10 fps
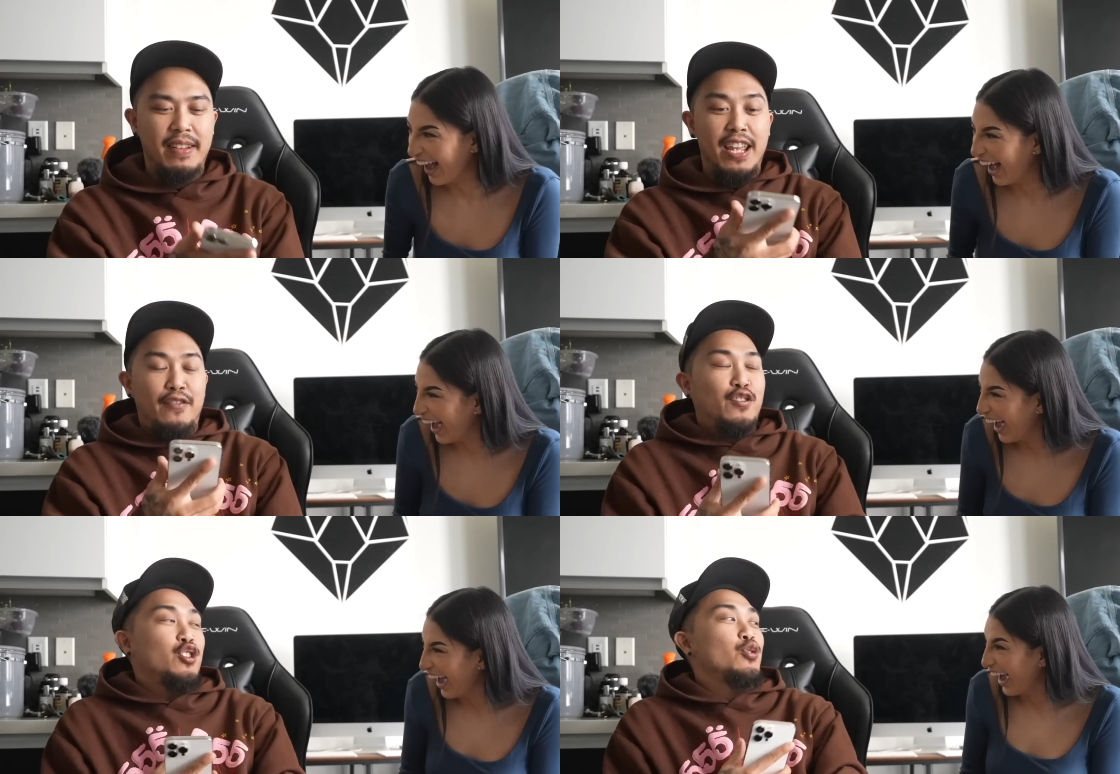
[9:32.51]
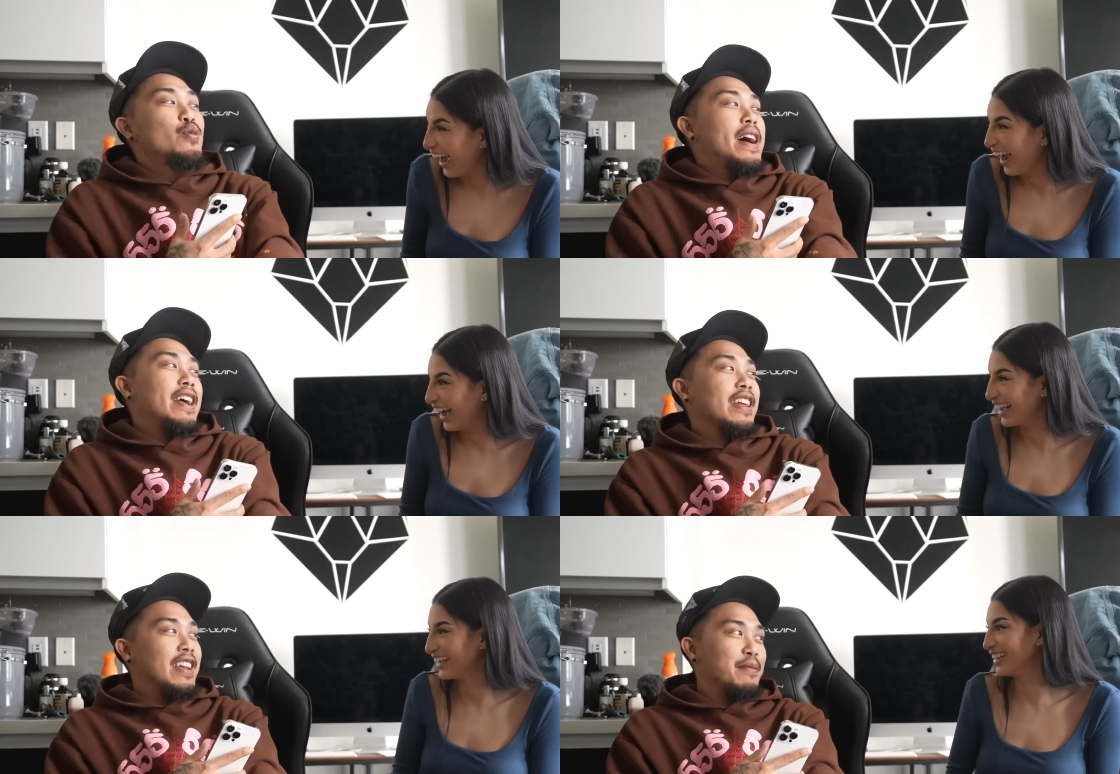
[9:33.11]
Speaker 1: If you
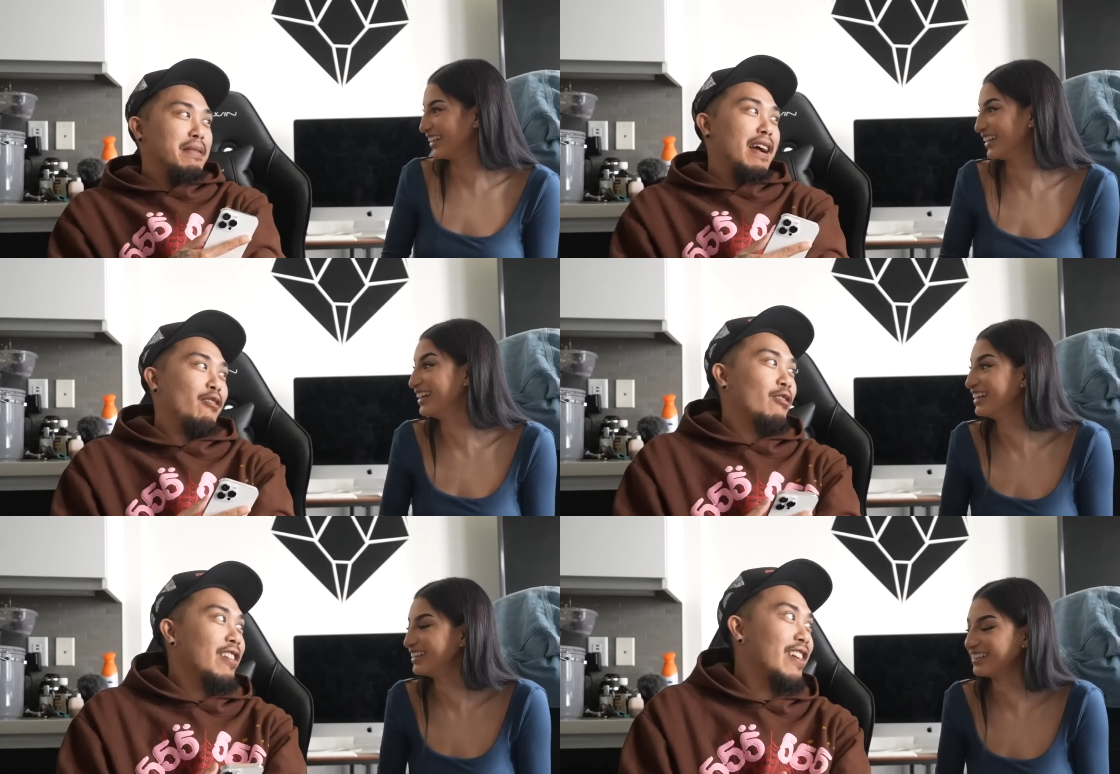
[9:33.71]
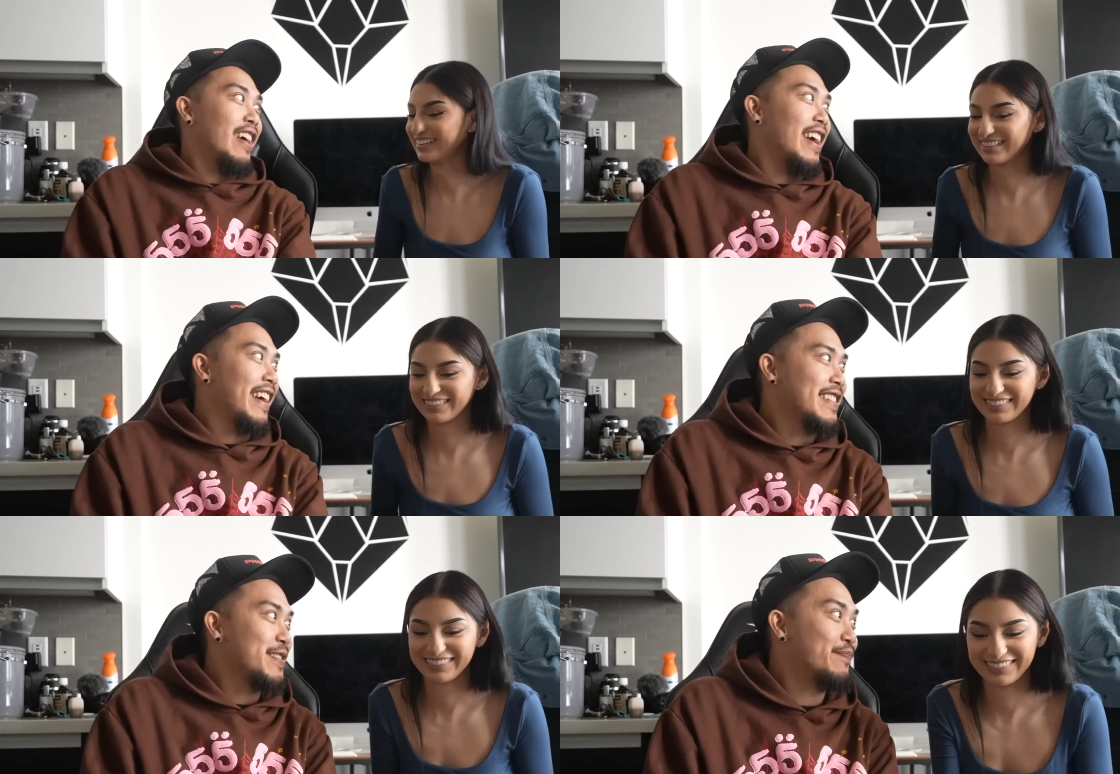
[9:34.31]
had to get back with an
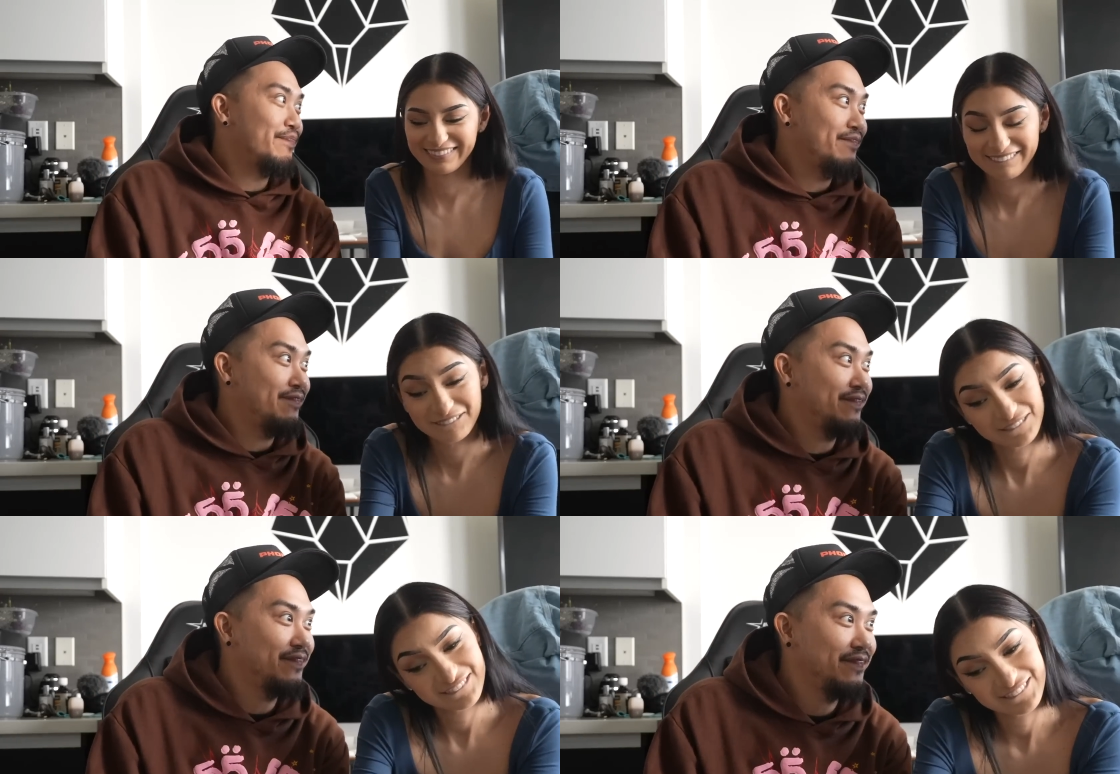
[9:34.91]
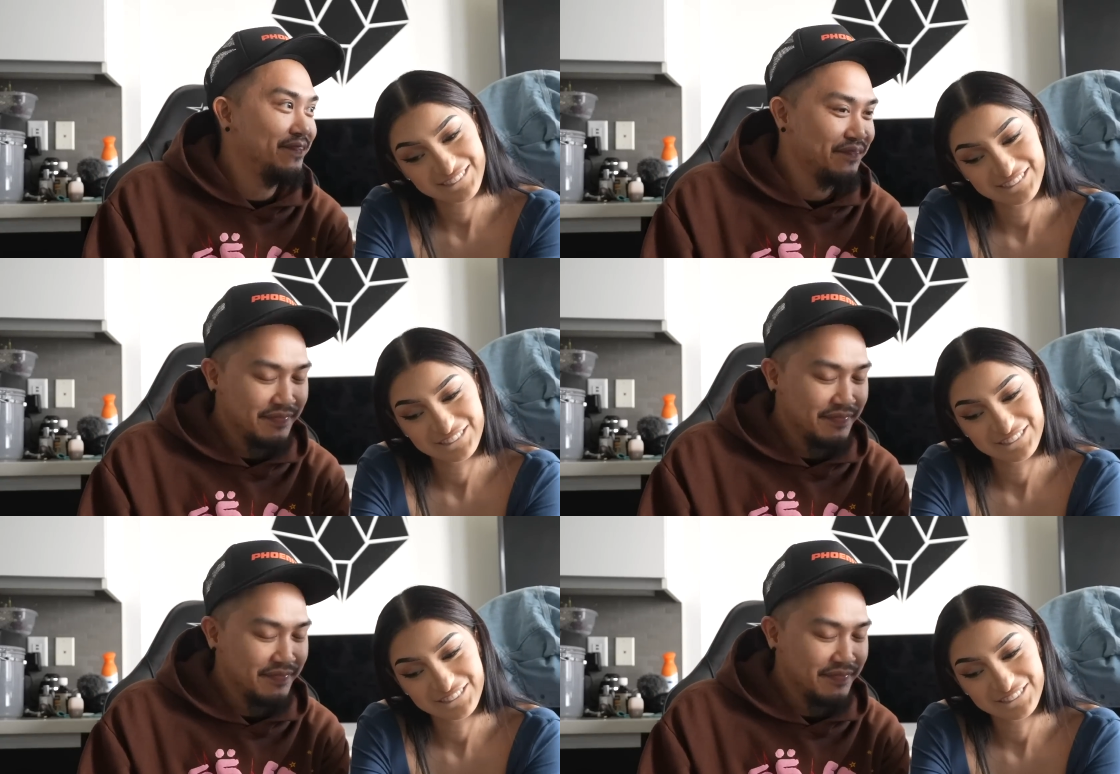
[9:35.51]
ex, hmm,